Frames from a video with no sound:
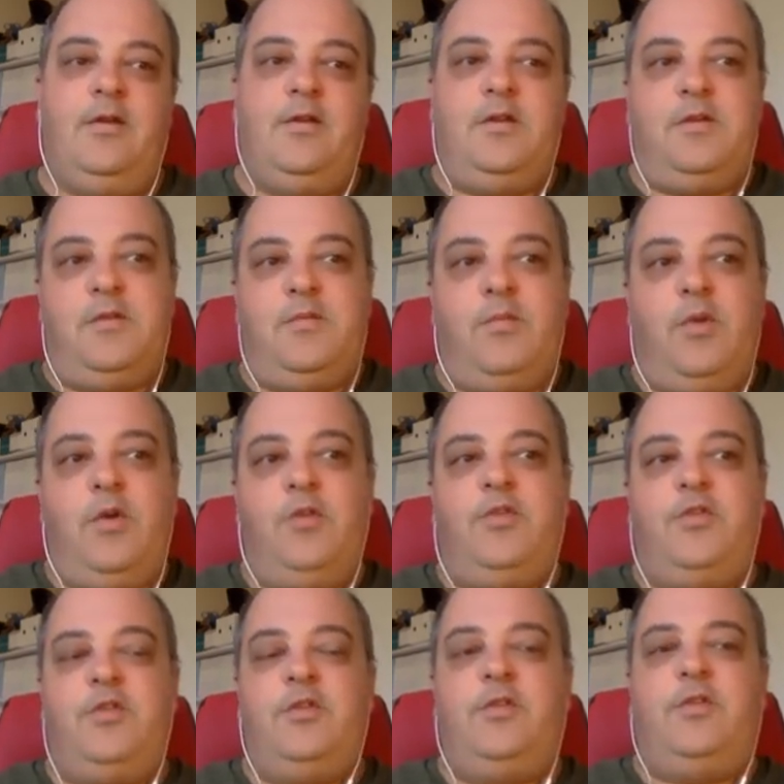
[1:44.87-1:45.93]
in
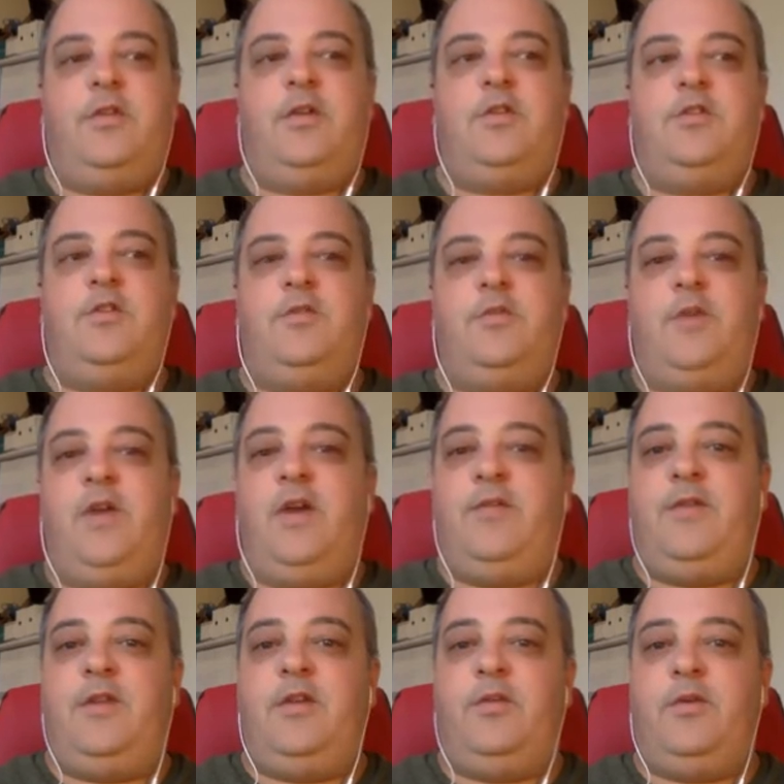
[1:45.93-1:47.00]
most jurisdictions, we have
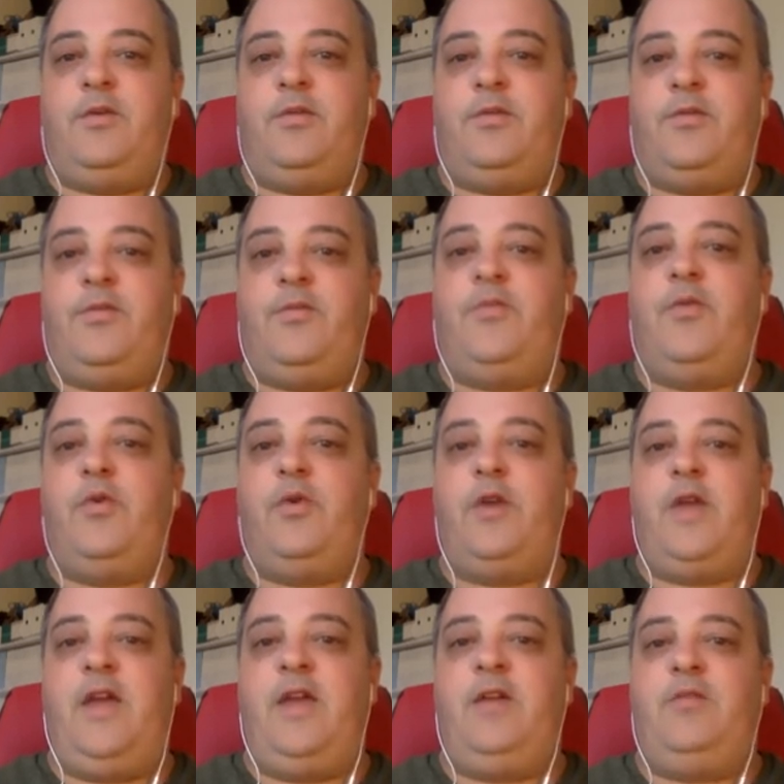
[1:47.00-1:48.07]
anywhere from four
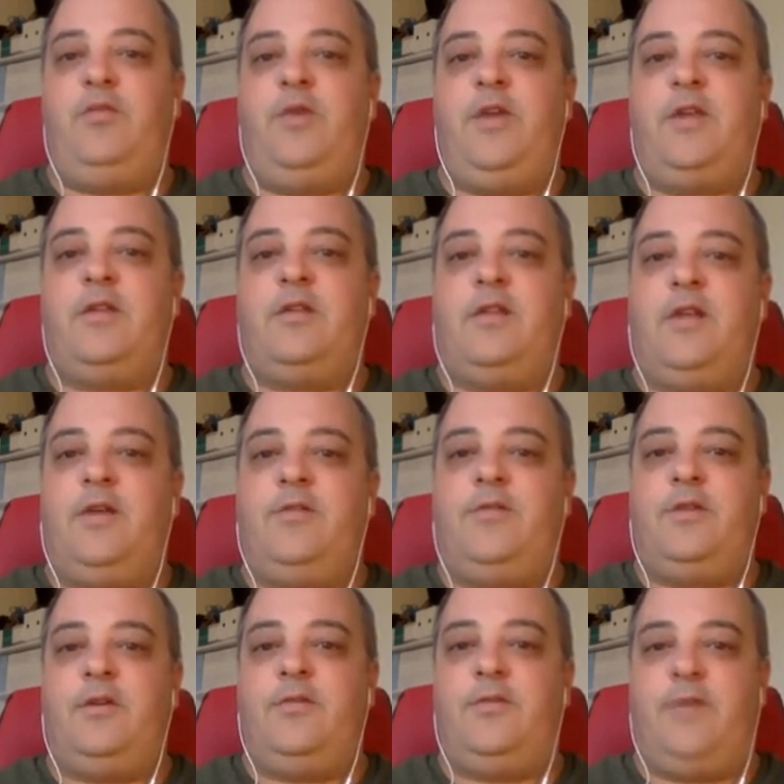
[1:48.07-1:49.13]
to eight weeks left
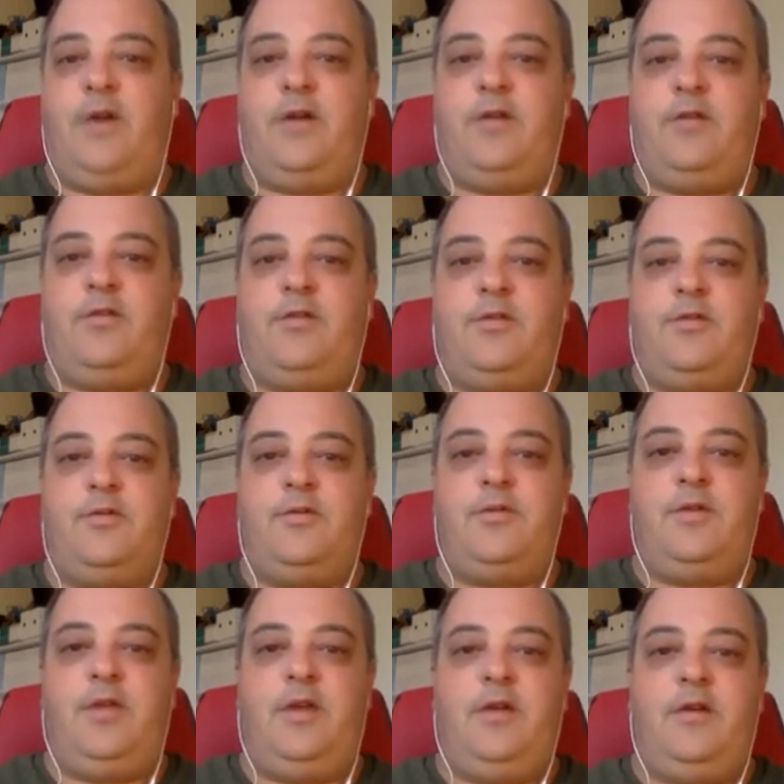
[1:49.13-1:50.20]
of our school
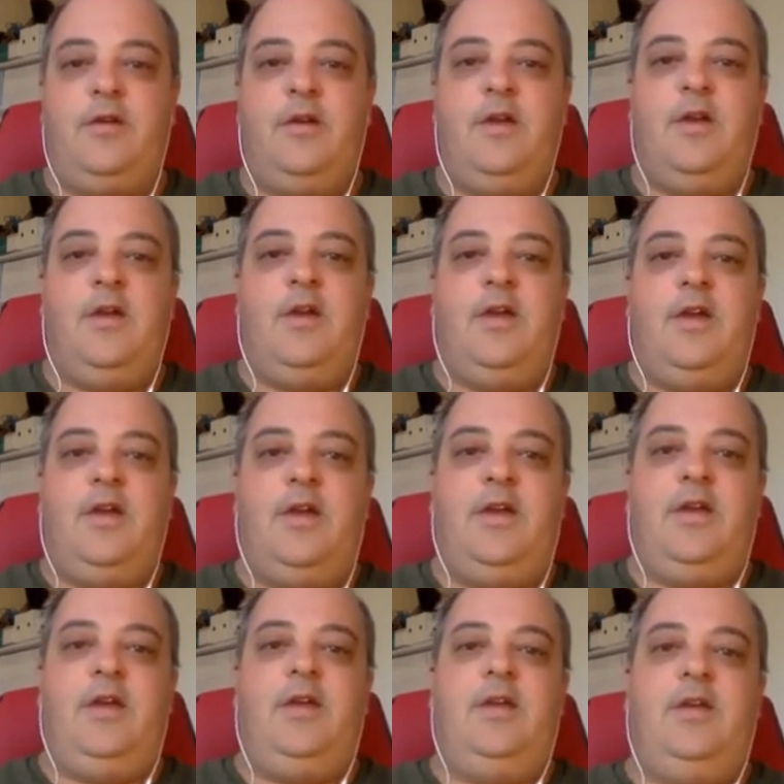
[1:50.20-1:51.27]
year,
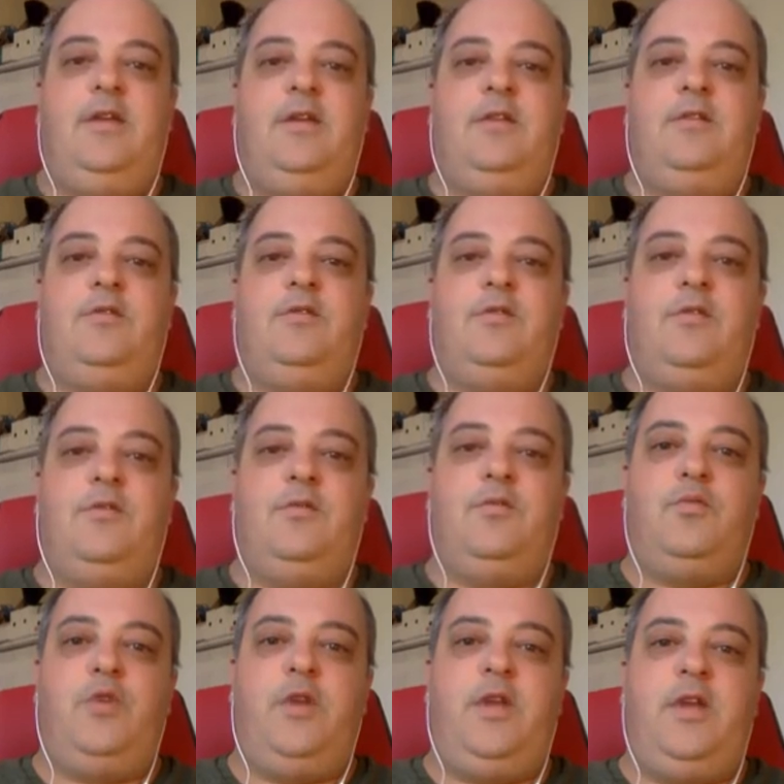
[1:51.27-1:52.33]
and
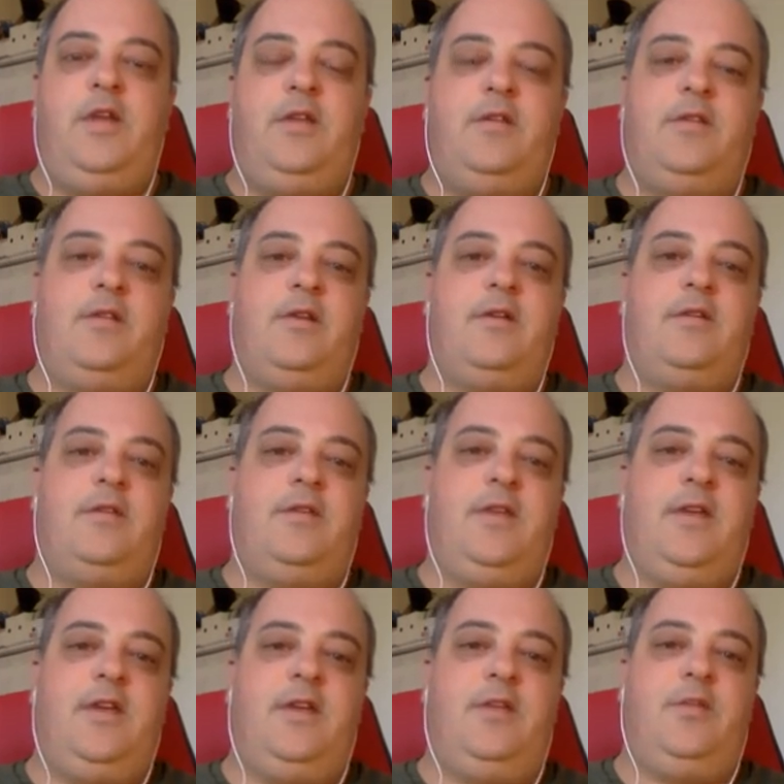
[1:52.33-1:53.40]
we need to start
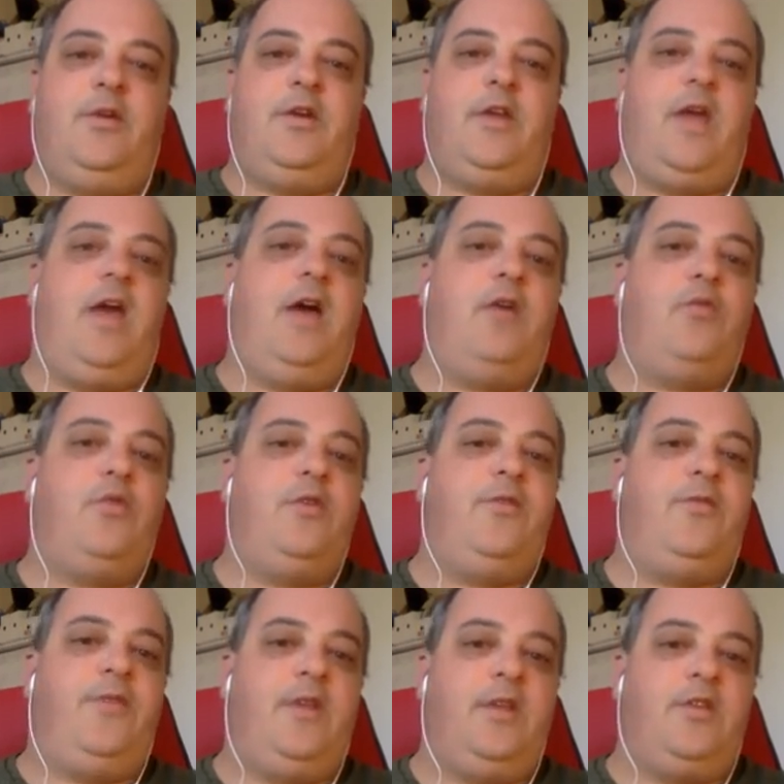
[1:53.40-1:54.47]
thinking about how we
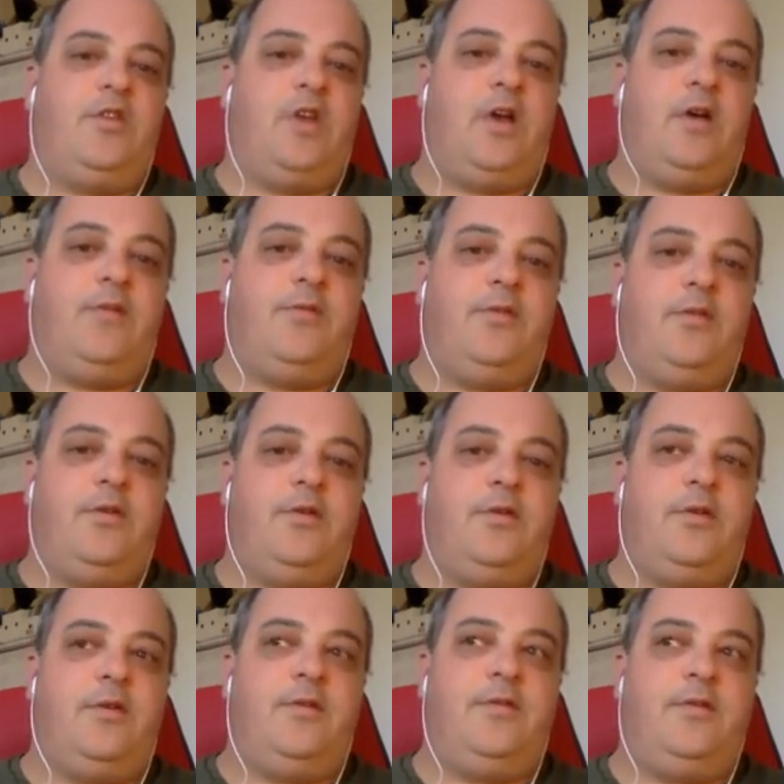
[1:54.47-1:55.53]
finish off
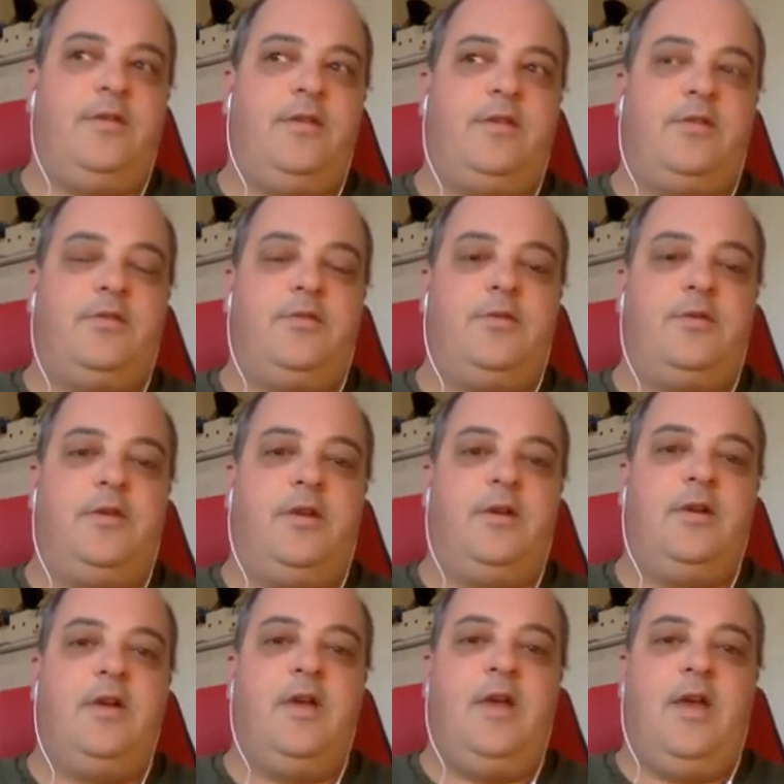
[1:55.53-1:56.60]
the this school
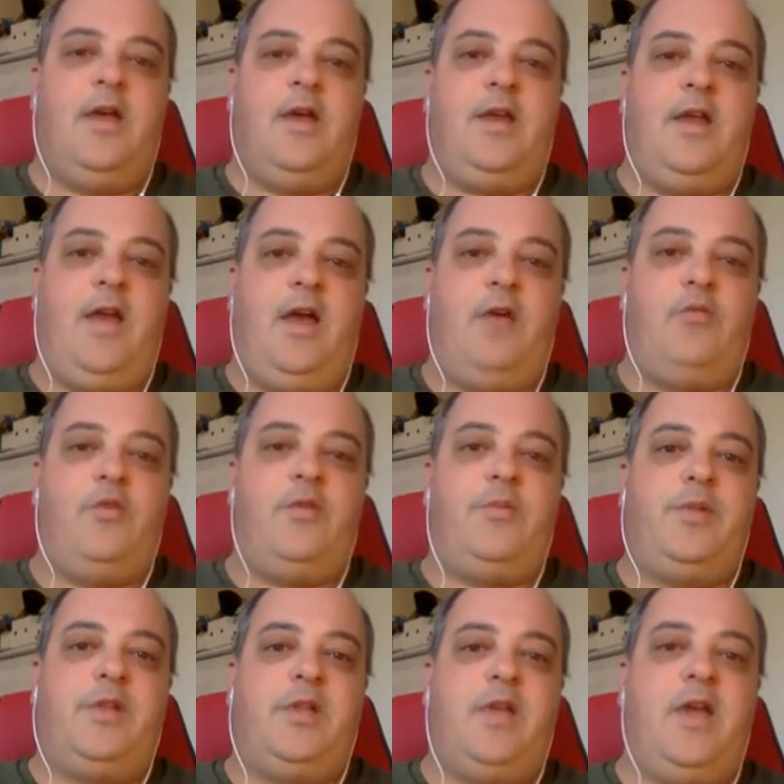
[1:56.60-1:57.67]
year and how we
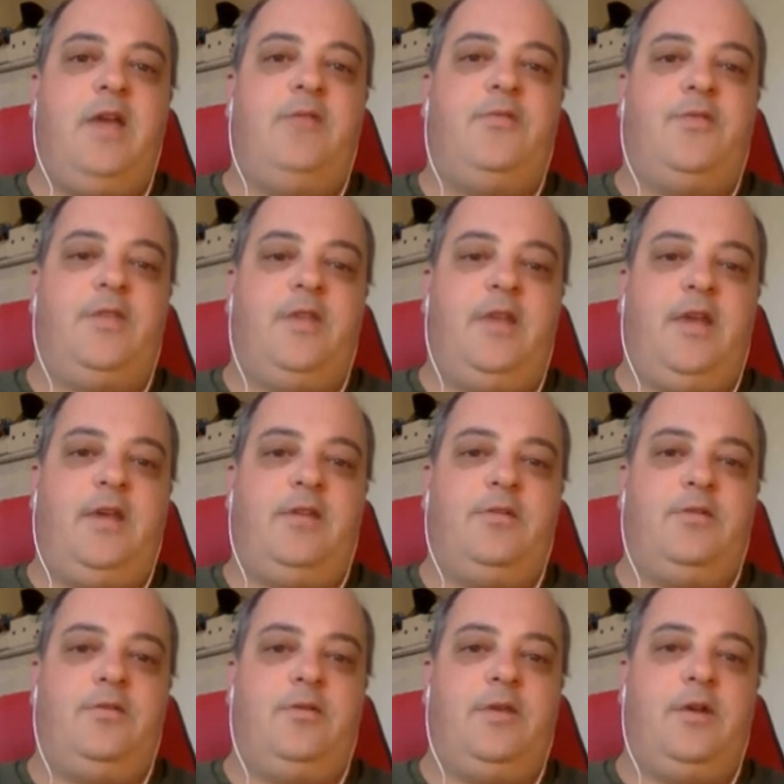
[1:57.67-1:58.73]
plan for the next
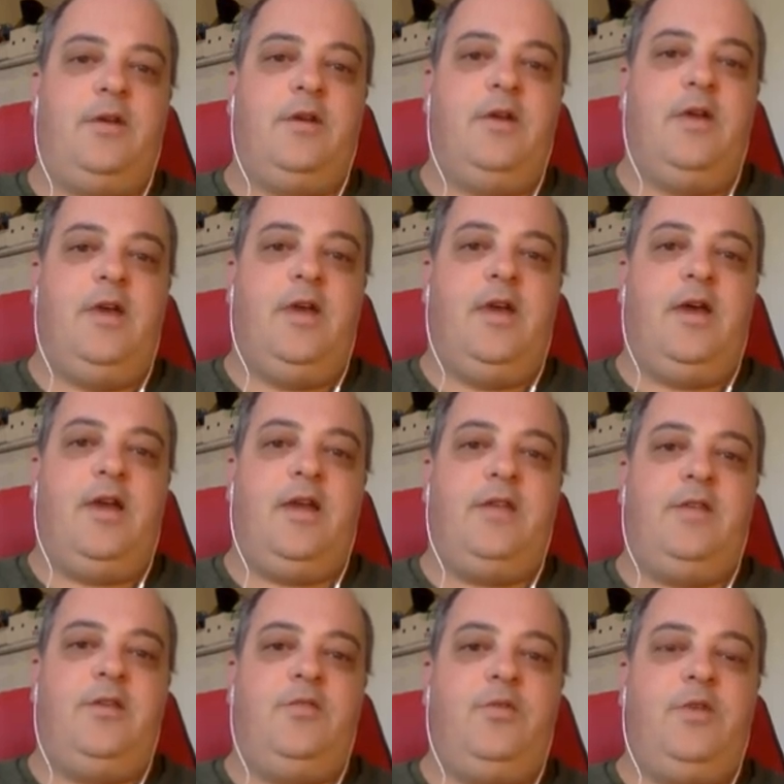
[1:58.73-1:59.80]
school year. And I
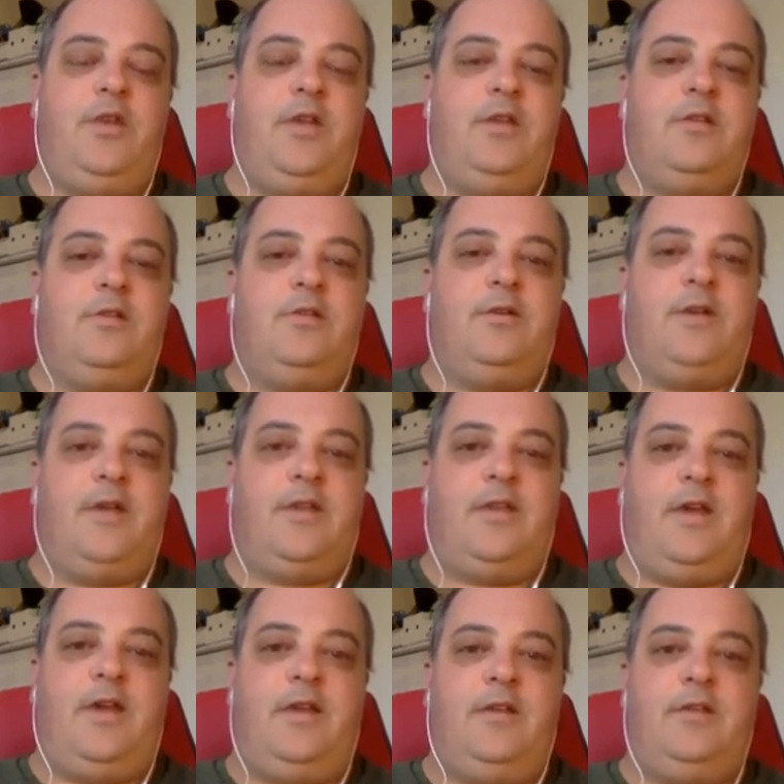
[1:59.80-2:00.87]
think we need to look at
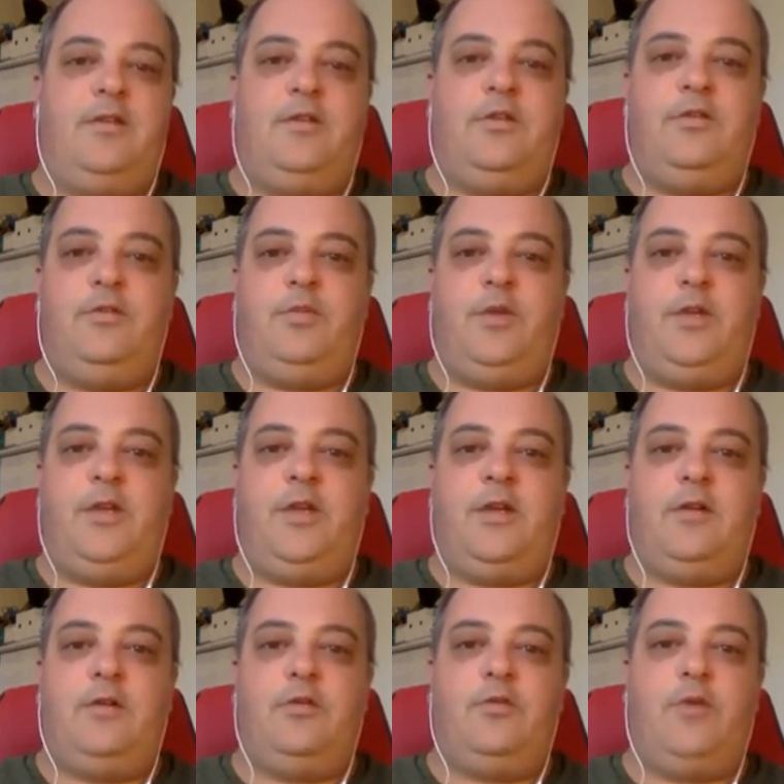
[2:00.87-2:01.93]
that in two
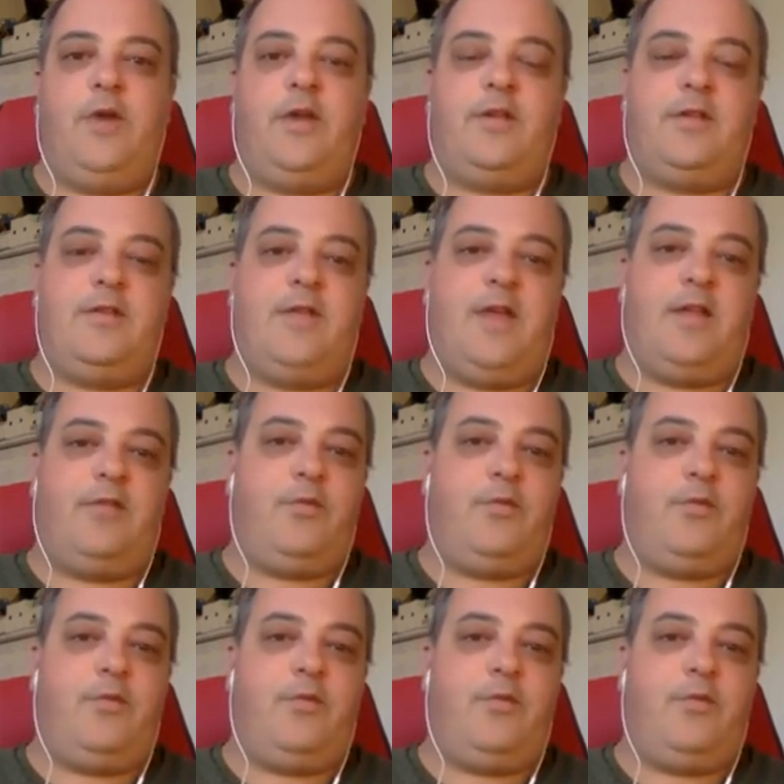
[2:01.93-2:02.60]
particular ways, and that's